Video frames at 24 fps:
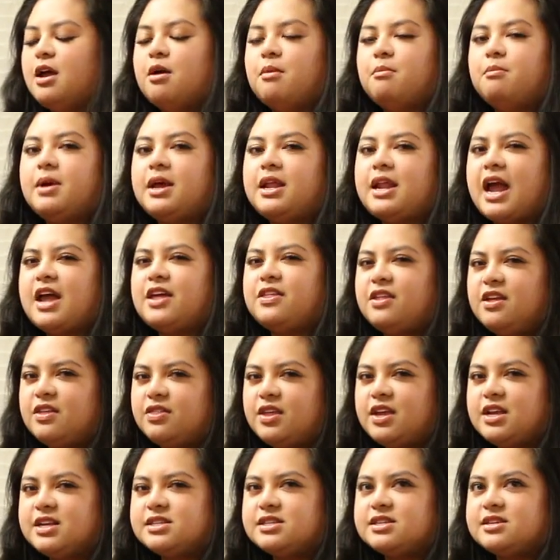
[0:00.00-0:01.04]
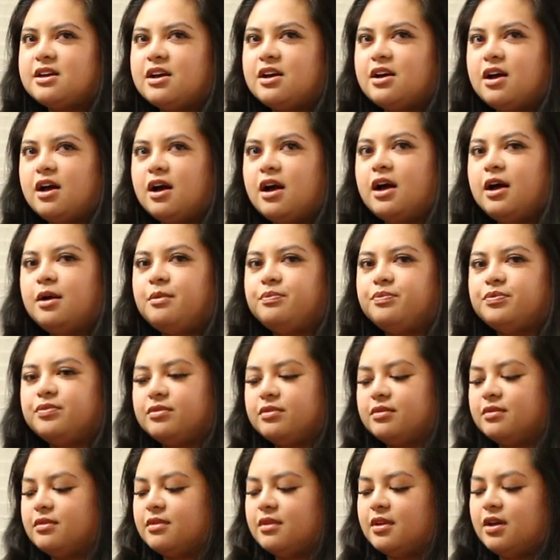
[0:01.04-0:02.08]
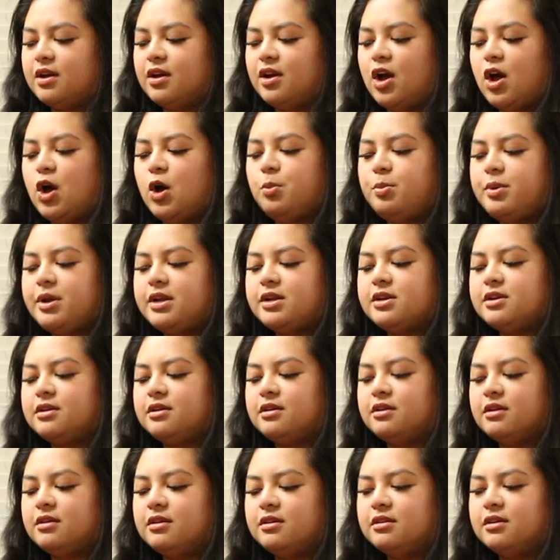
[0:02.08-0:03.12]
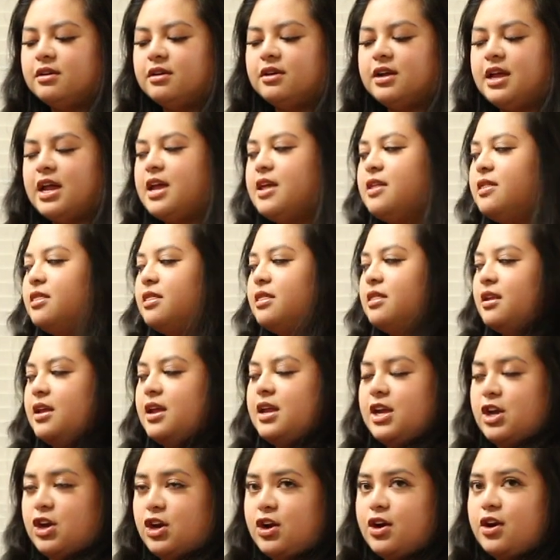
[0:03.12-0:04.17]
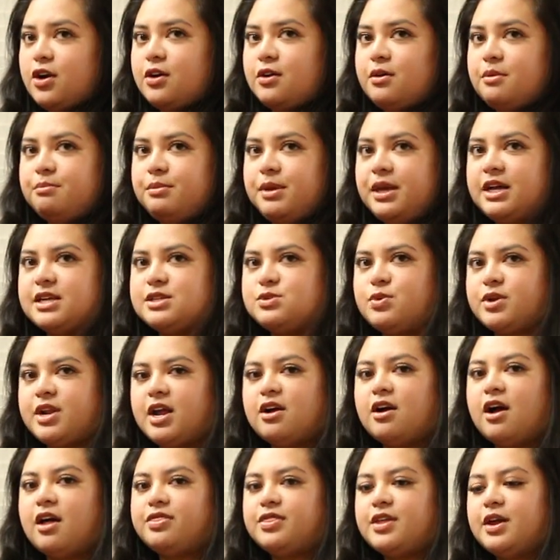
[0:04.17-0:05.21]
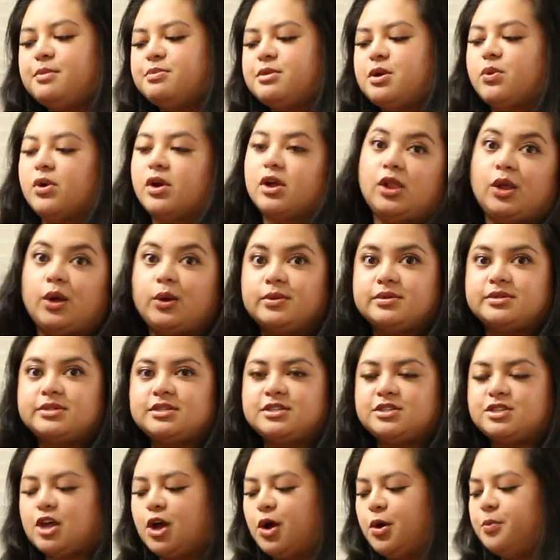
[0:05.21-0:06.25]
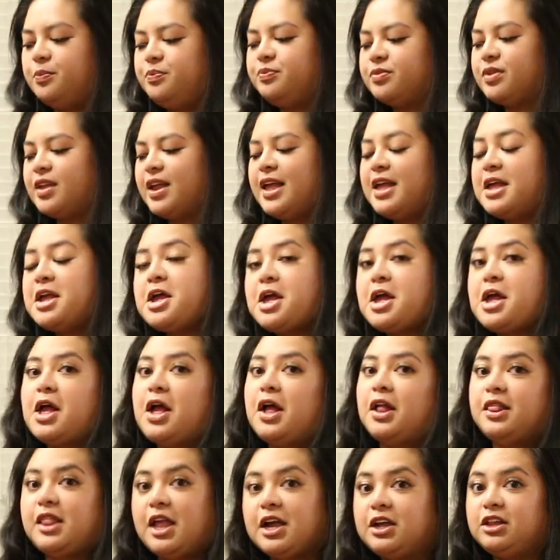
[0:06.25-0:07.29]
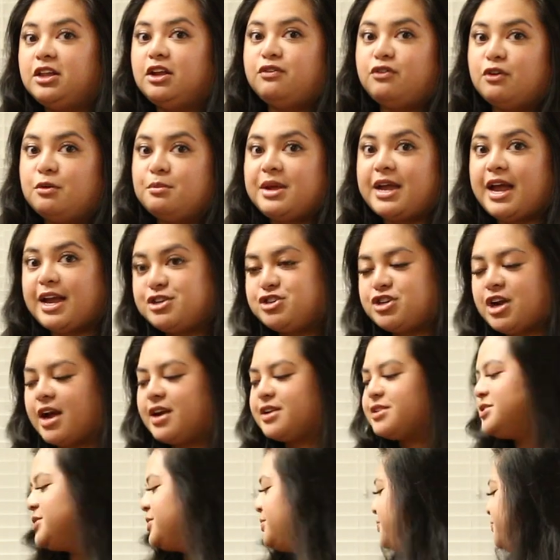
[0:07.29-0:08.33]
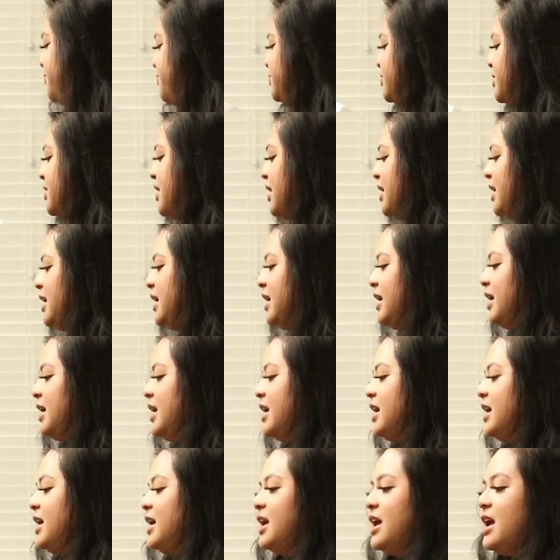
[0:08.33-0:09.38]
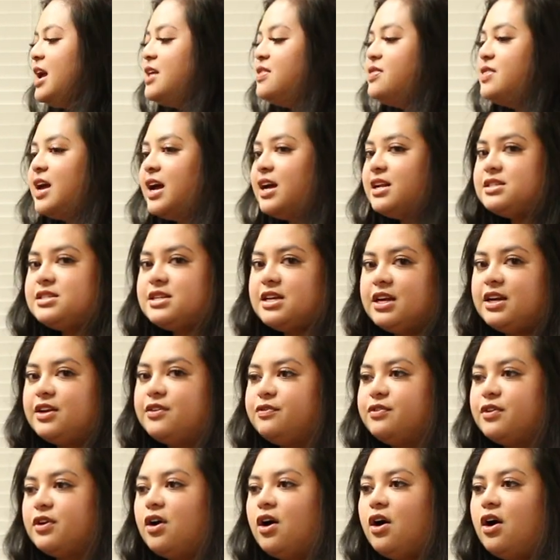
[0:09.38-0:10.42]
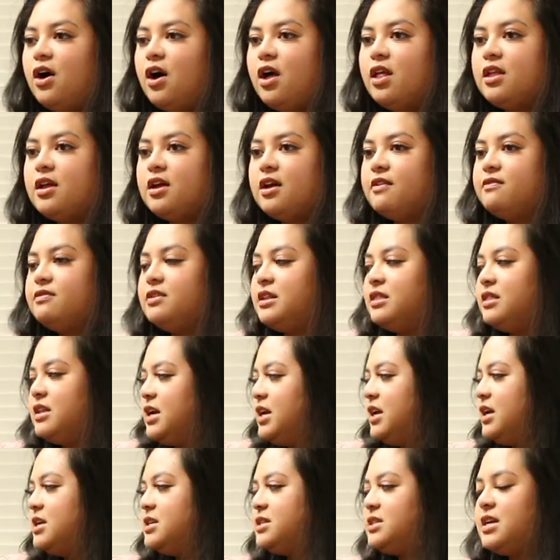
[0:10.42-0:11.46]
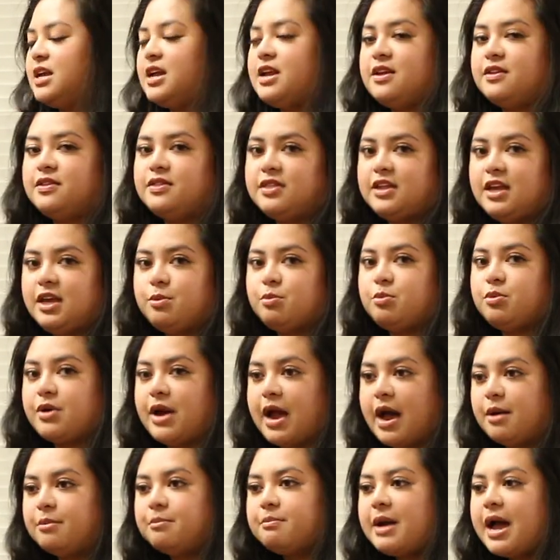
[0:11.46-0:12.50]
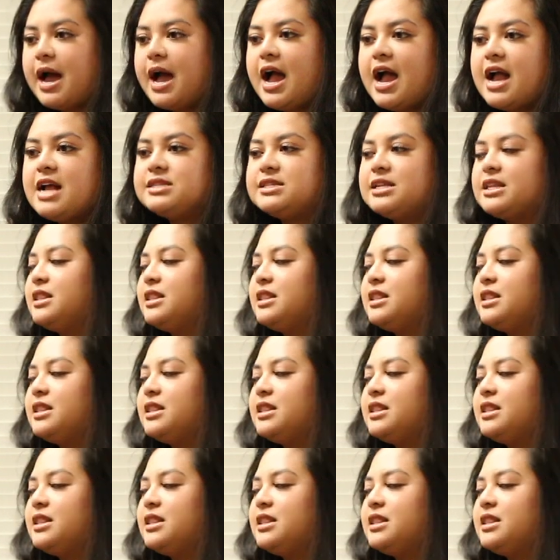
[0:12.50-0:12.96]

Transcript: But I think these, um, opened in here because when I got them they were closed, so luckily for me I checked. And that's it for all of the things in the brown bags.